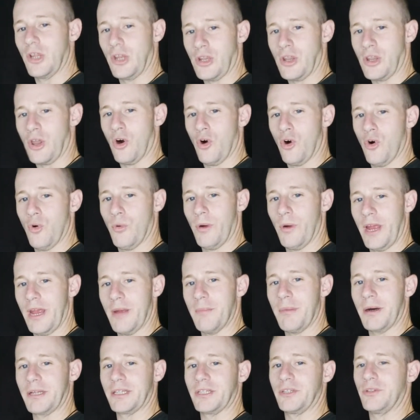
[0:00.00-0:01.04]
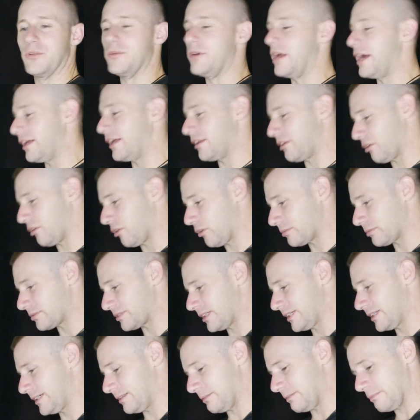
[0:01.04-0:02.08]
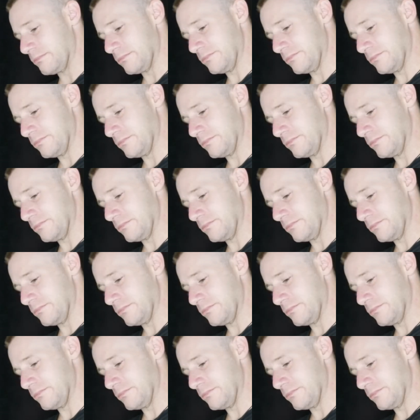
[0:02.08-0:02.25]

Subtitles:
No, we ain't about to do that. You know what I'm saying?